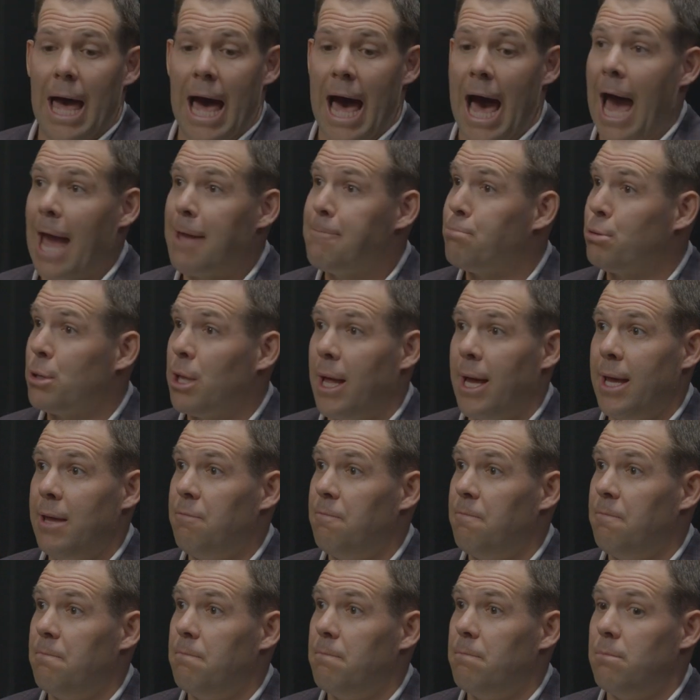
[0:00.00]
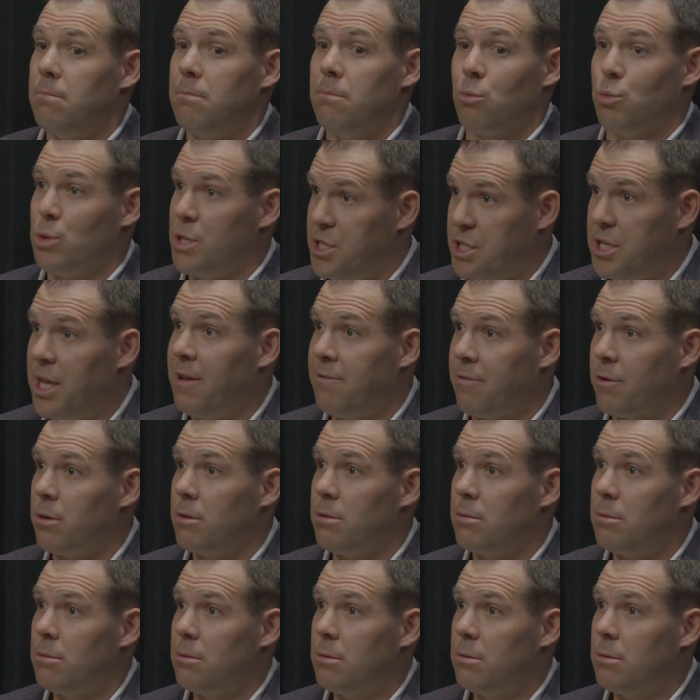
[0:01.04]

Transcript: I play receiver.